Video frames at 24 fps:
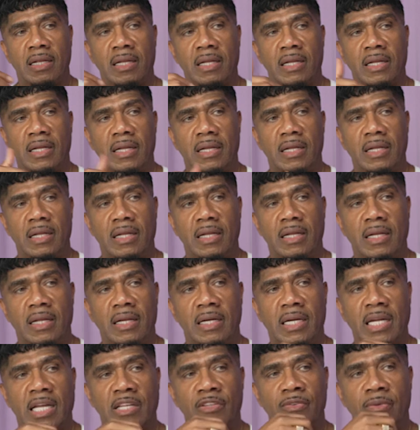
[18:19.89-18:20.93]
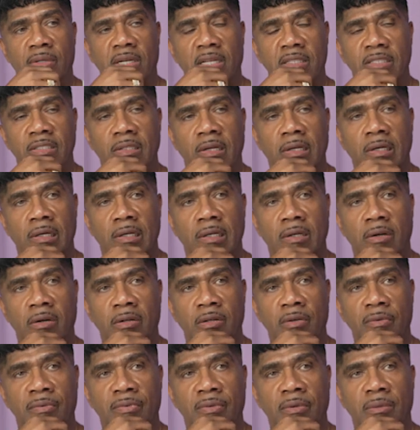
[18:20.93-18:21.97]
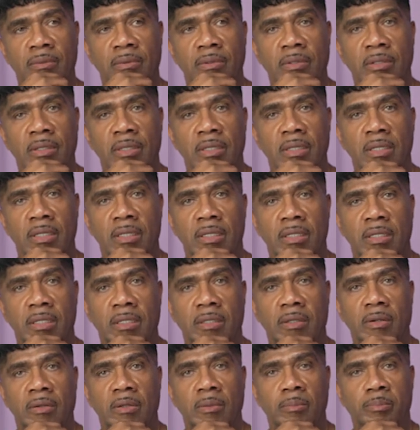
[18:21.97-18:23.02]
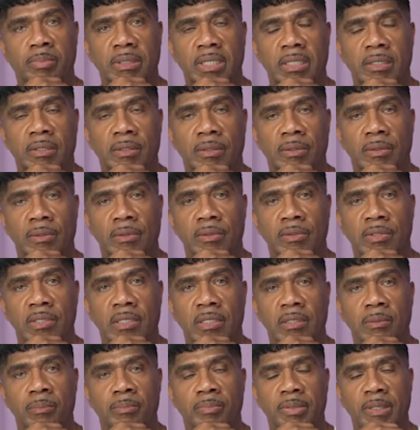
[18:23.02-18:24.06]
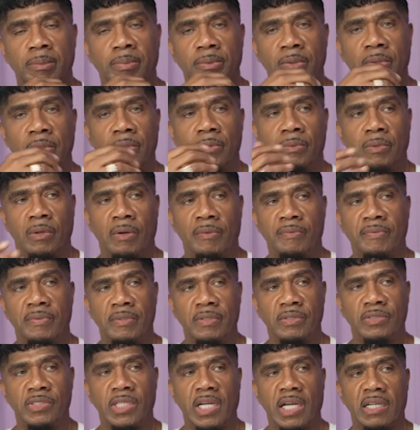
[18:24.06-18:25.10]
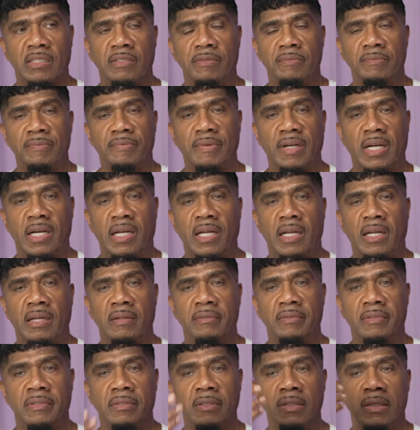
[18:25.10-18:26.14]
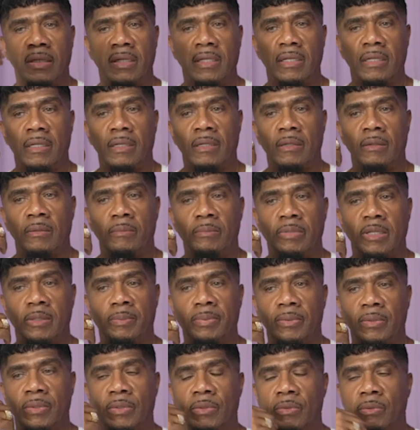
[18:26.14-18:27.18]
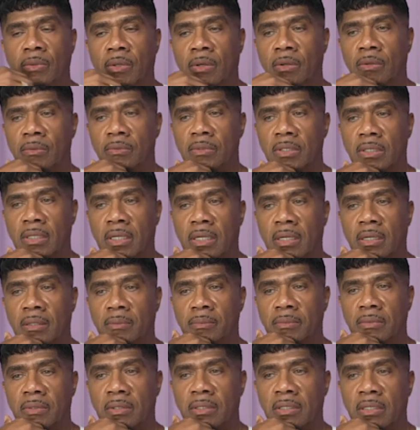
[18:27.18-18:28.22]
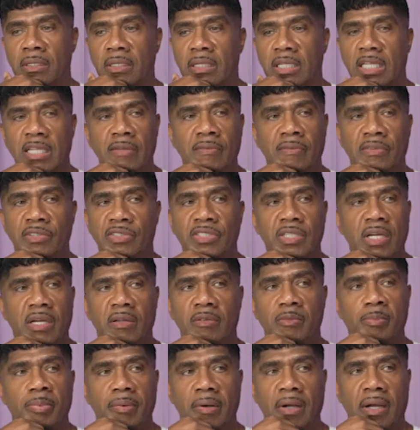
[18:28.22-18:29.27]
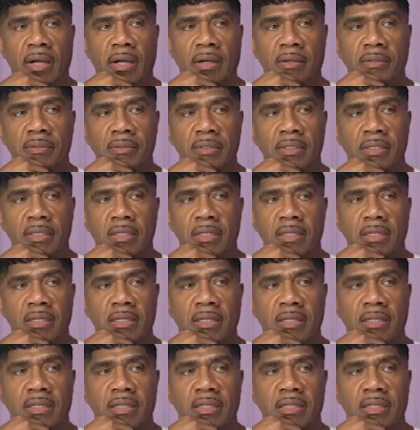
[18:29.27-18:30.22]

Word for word: Mm. And that's when I started learning from the you know, the Beatles and people who wrote for the Jackson Five and people who wrote, uh, even James Brown. Yeah.